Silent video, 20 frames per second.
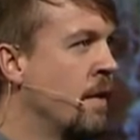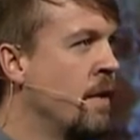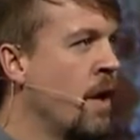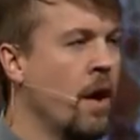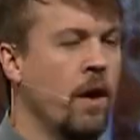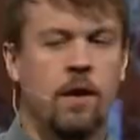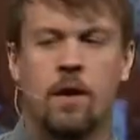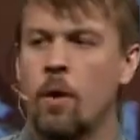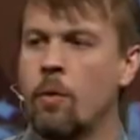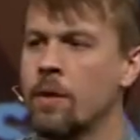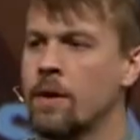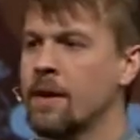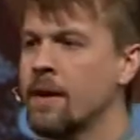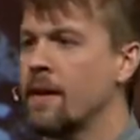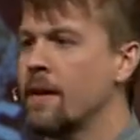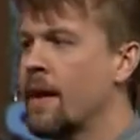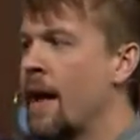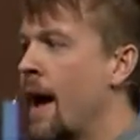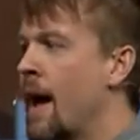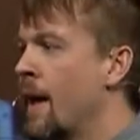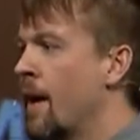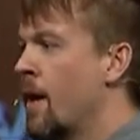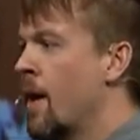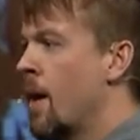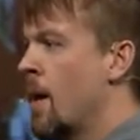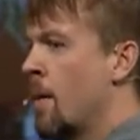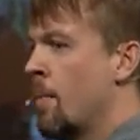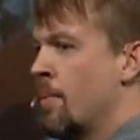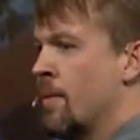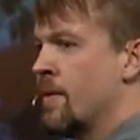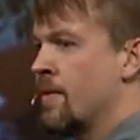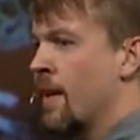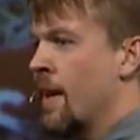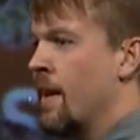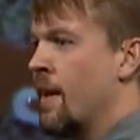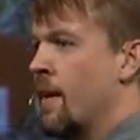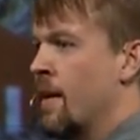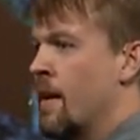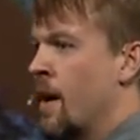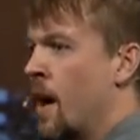No, no one got up and
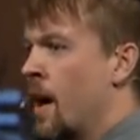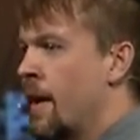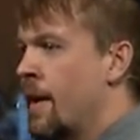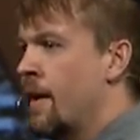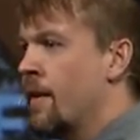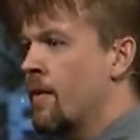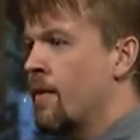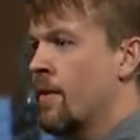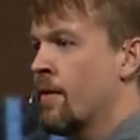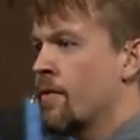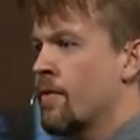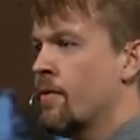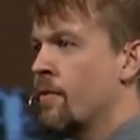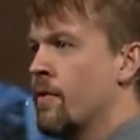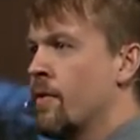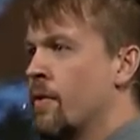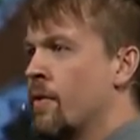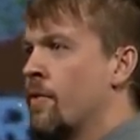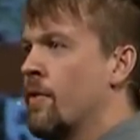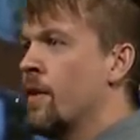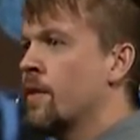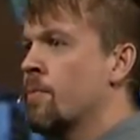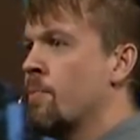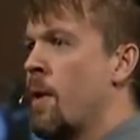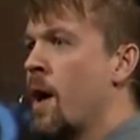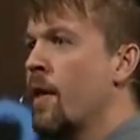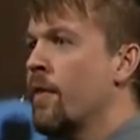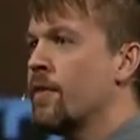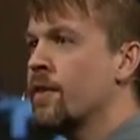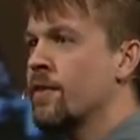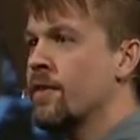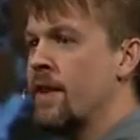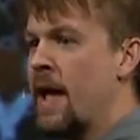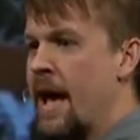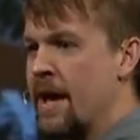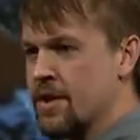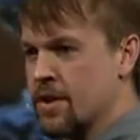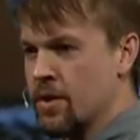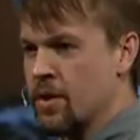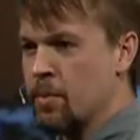said, honey, this, this, this month is
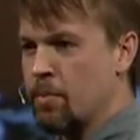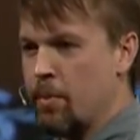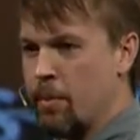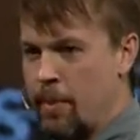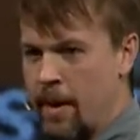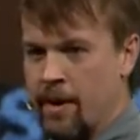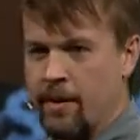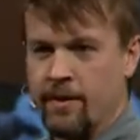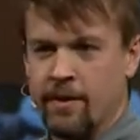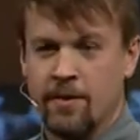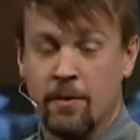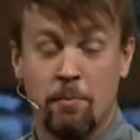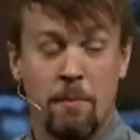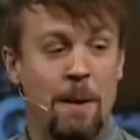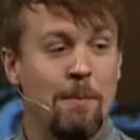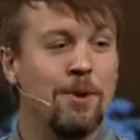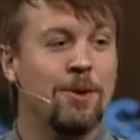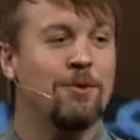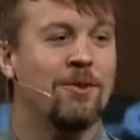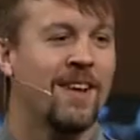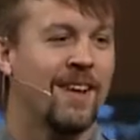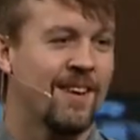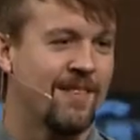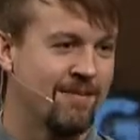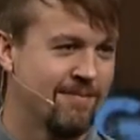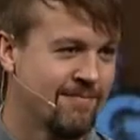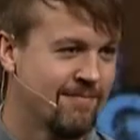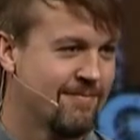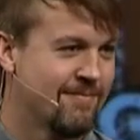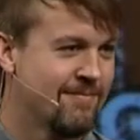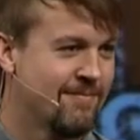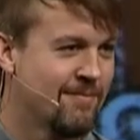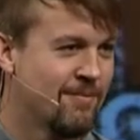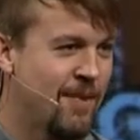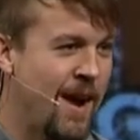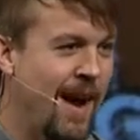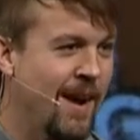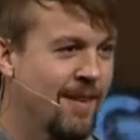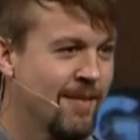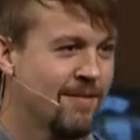National Preparedness. Maybe you did,
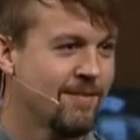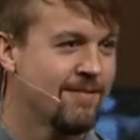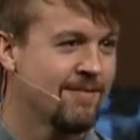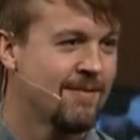right?